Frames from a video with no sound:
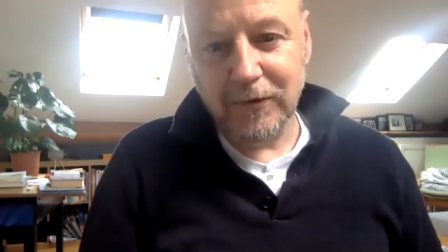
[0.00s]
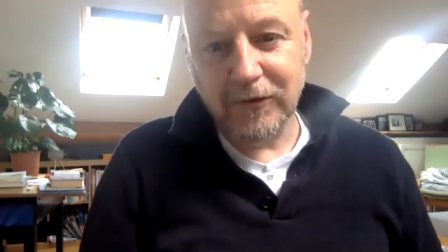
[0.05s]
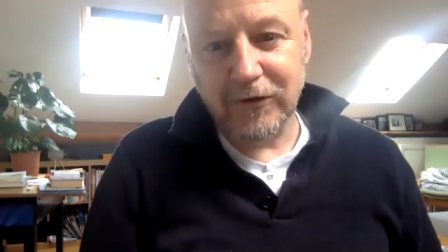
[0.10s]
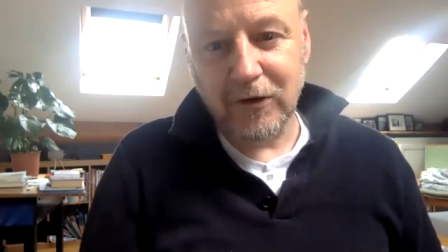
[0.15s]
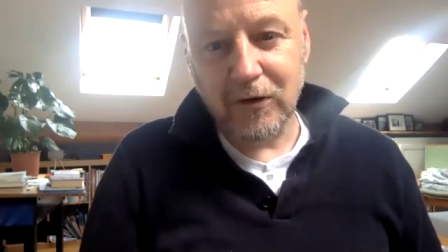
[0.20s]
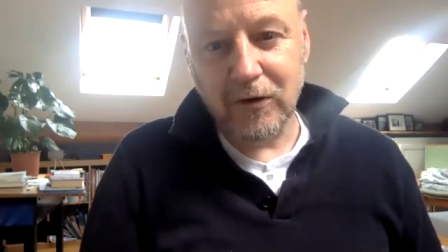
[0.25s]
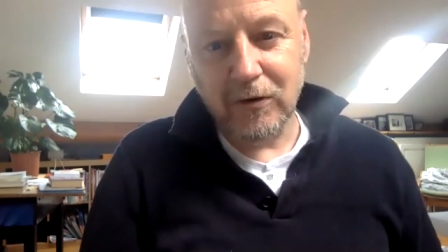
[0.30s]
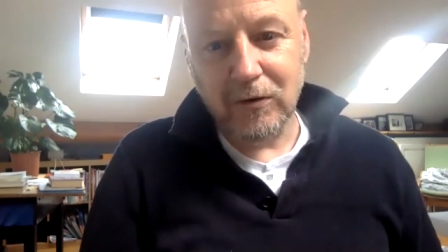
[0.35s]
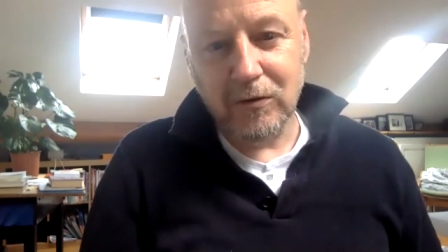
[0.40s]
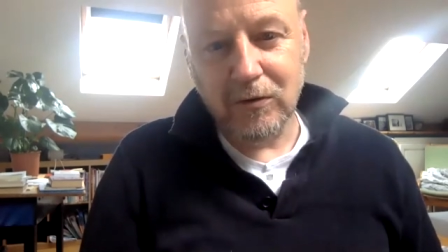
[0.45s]

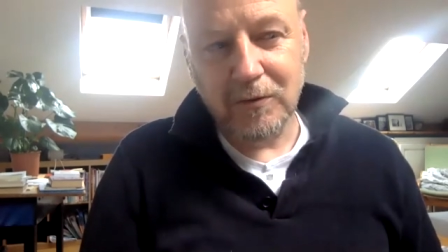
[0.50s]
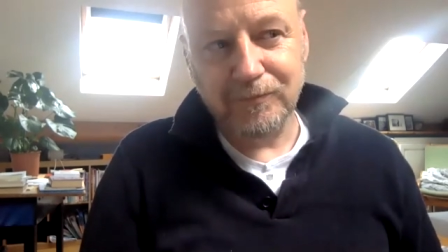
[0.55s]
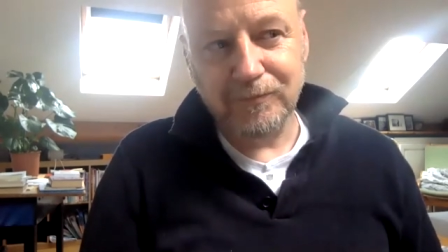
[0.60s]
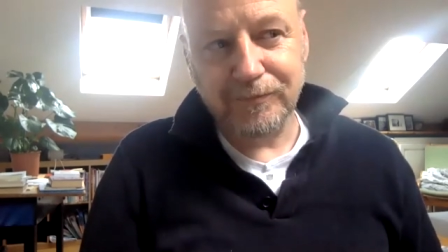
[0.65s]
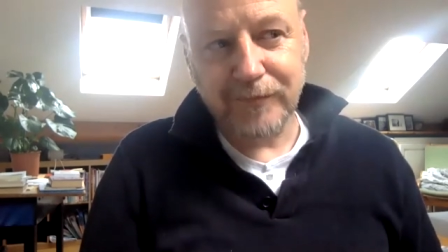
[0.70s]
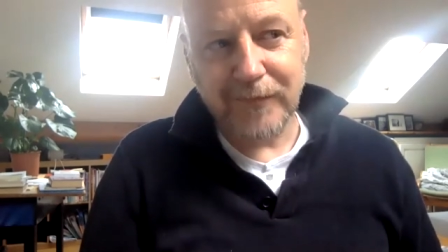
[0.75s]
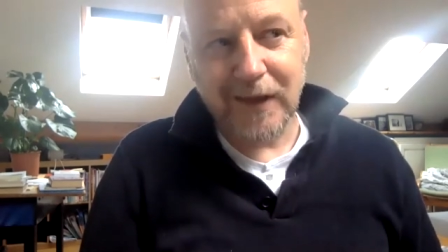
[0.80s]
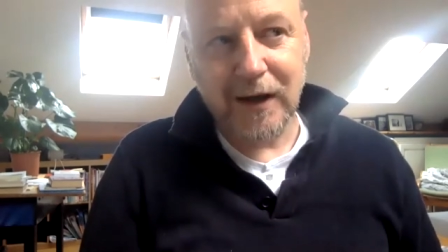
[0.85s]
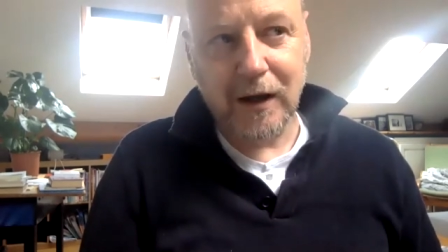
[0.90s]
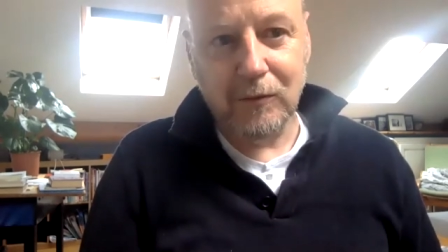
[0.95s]
So
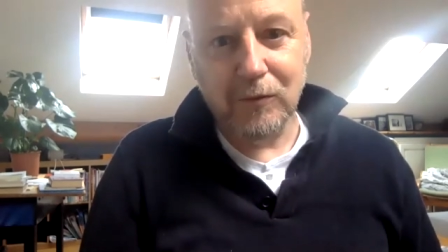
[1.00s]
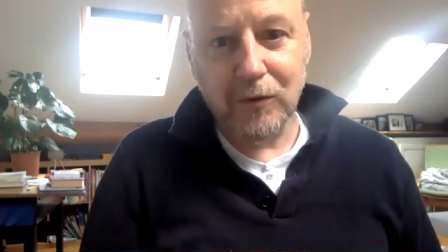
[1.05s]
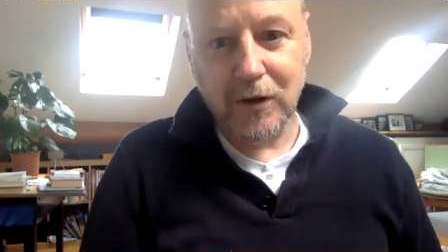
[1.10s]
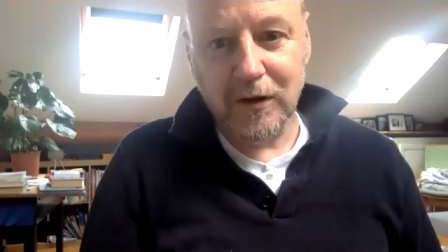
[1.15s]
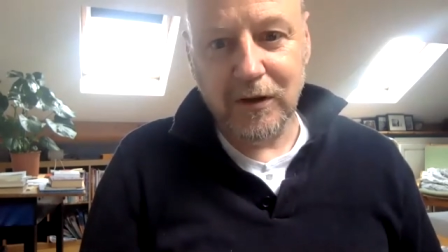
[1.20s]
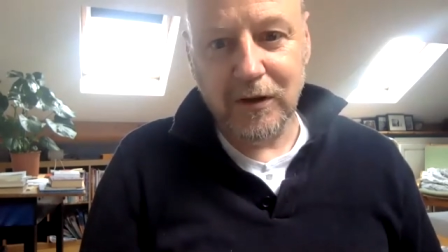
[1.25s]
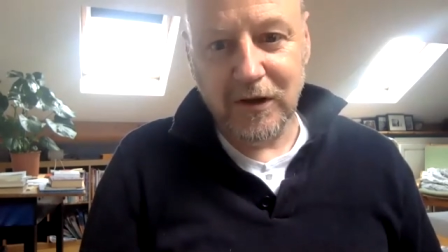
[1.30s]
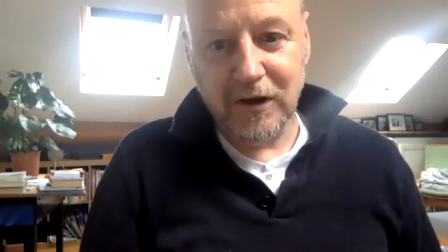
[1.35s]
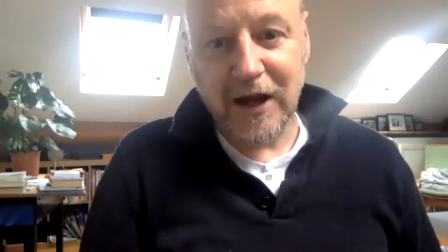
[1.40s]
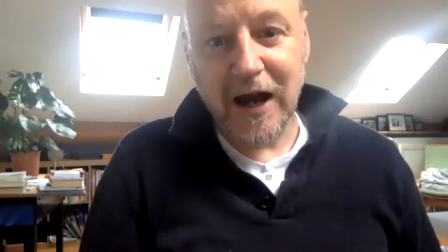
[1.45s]
I w-
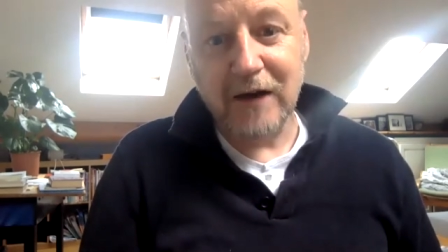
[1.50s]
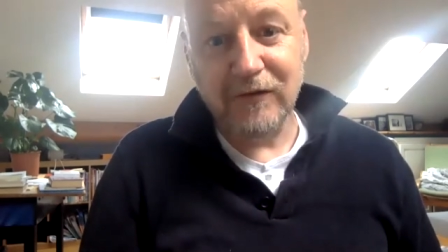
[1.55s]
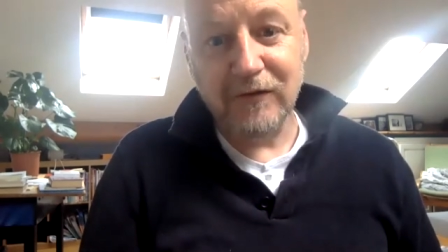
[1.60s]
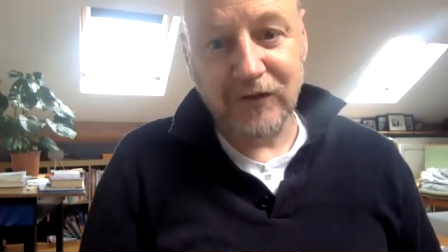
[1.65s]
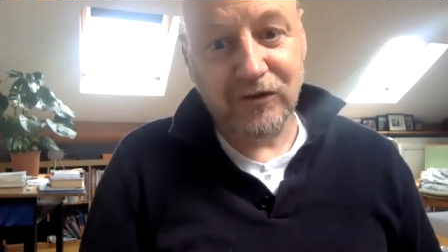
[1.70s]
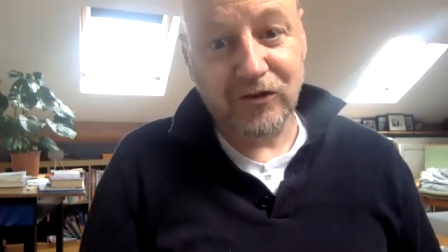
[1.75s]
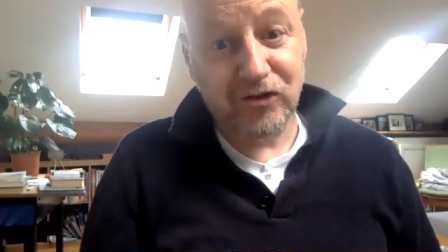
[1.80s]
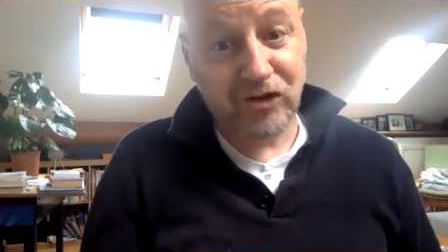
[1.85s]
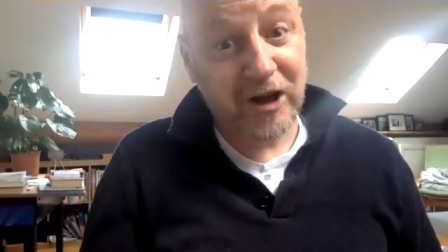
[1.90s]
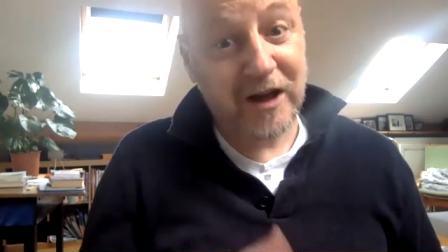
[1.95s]
you'd have
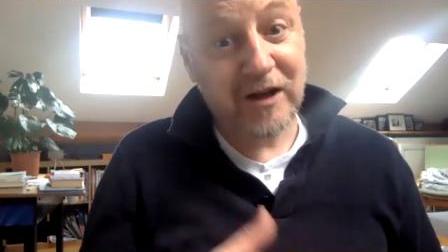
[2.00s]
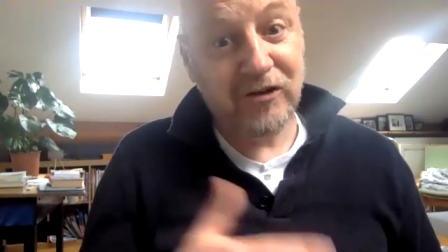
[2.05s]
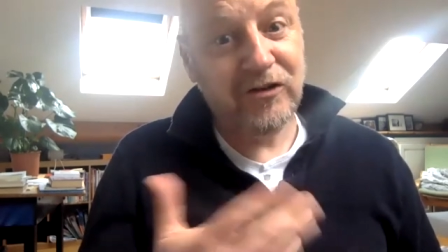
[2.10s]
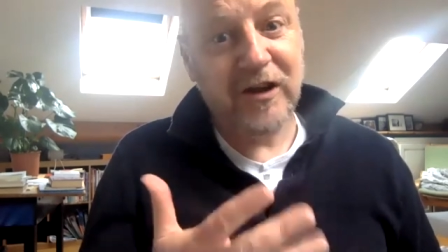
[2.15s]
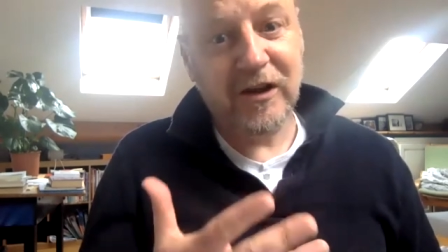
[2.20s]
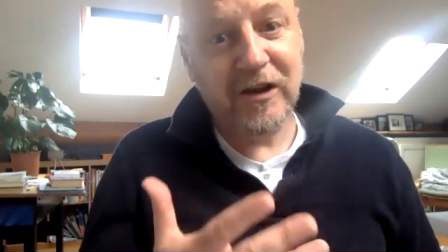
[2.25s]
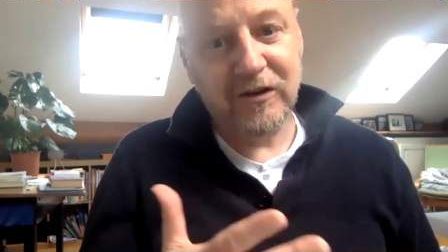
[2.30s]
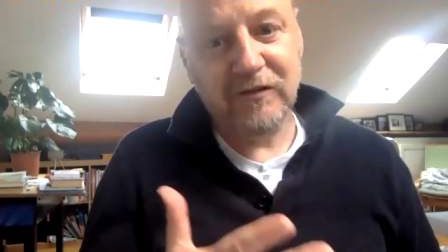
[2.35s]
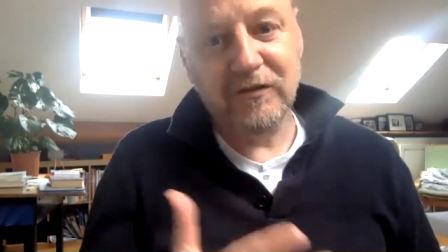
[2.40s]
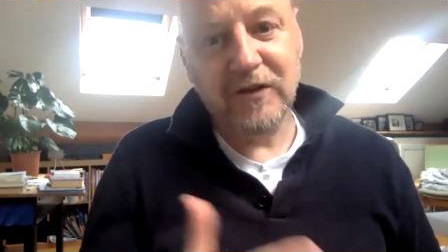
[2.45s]
to change
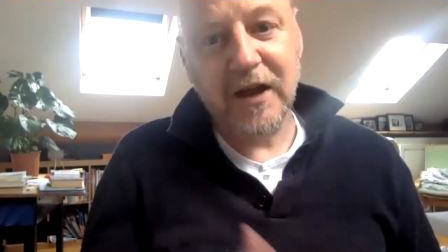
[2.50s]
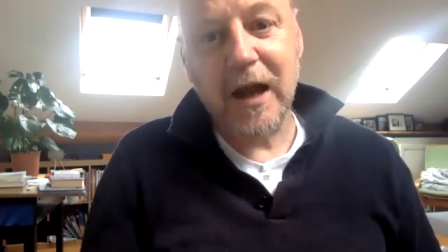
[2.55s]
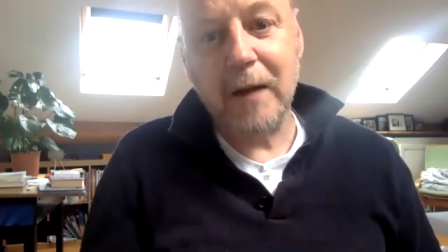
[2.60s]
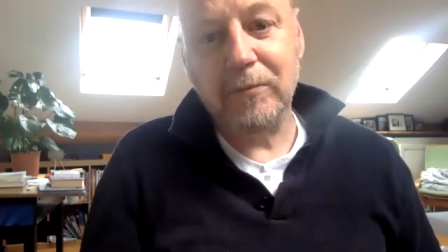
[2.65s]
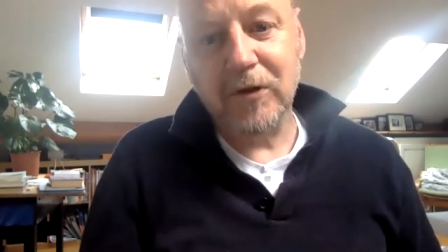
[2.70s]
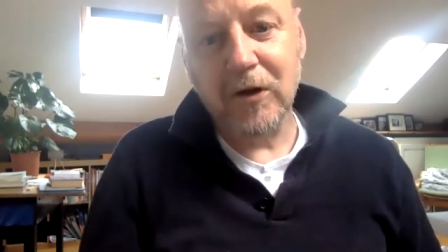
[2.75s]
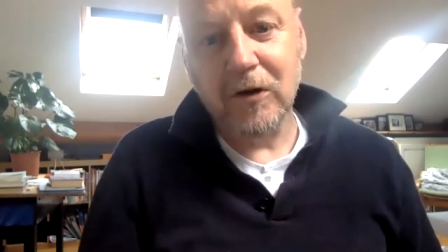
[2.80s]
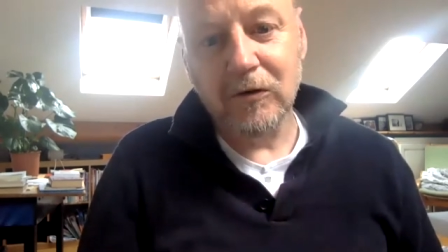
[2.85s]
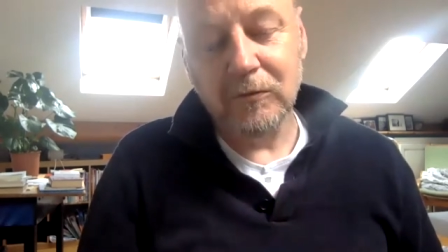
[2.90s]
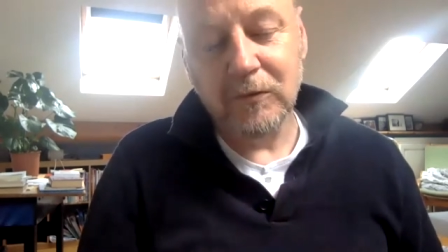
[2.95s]
things if you
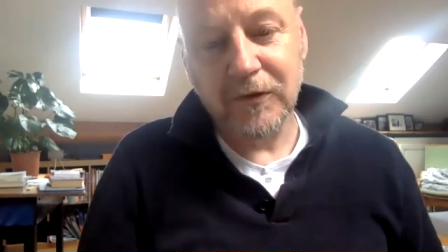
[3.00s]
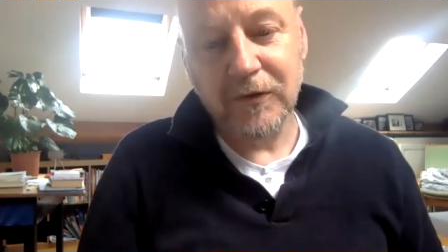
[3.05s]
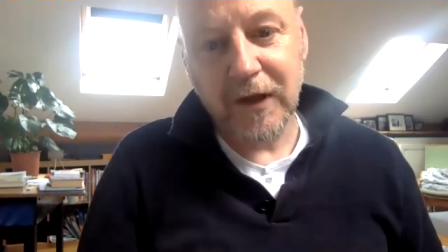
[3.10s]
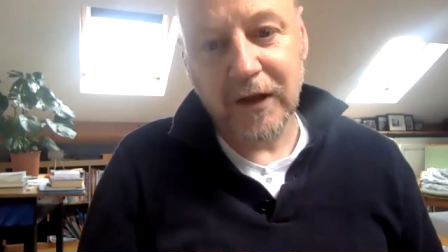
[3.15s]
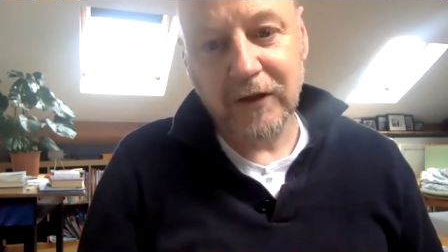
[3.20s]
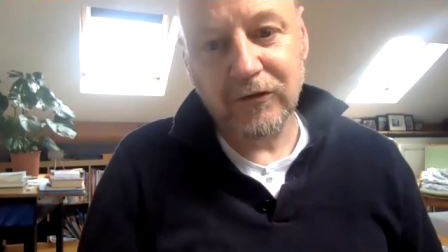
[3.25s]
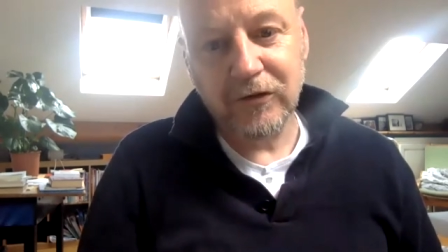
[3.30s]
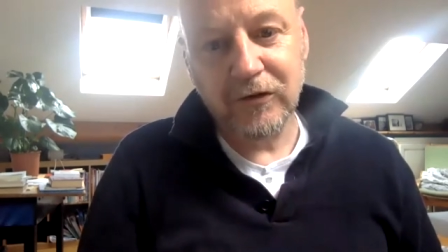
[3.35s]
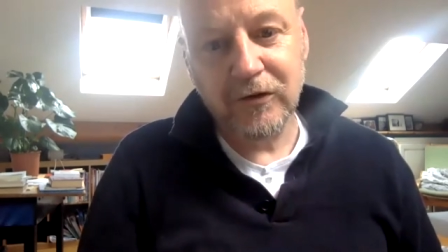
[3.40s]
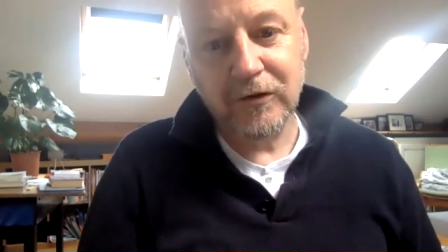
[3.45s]
kept going with
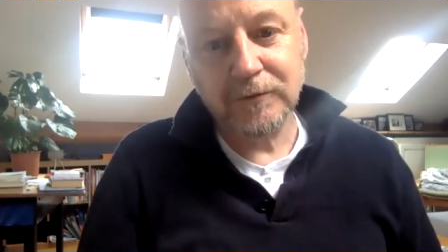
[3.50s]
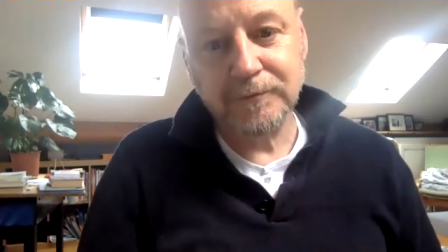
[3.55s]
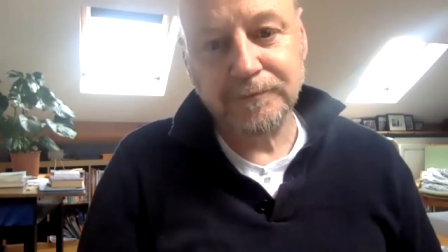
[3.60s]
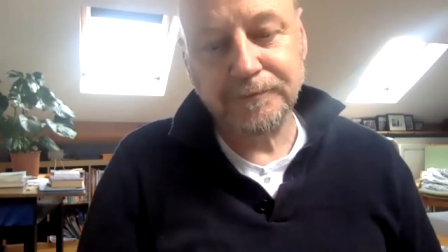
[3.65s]
that, you know